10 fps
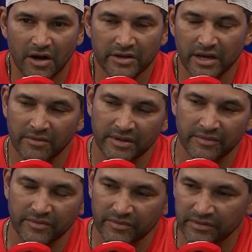Oh yeah, we,
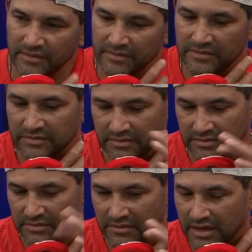we I
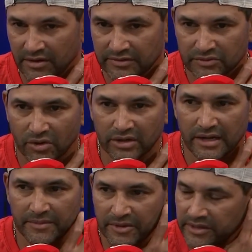don't know if this is working
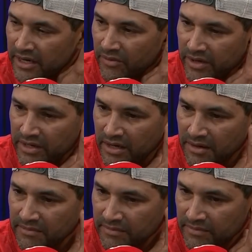out, but yeah, we
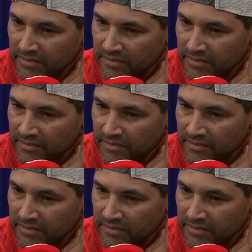um,